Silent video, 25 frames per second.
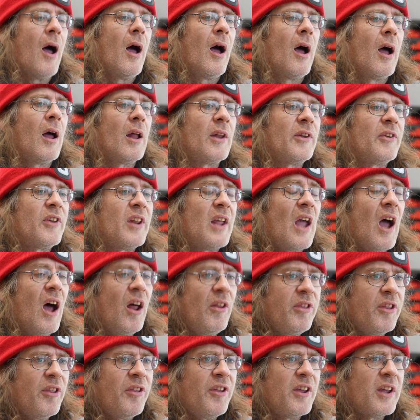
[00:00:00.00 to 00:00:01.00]
And the
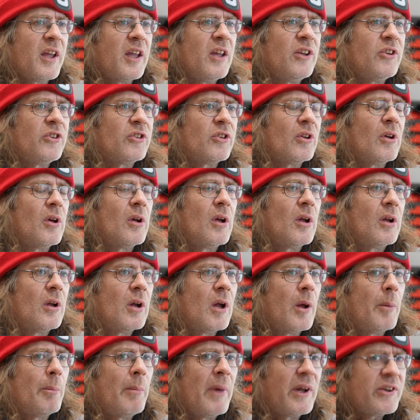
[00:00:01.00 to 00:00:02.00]
other thing is,
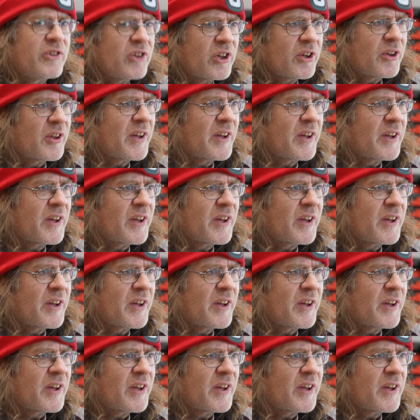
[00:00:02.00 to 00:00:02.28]
Magic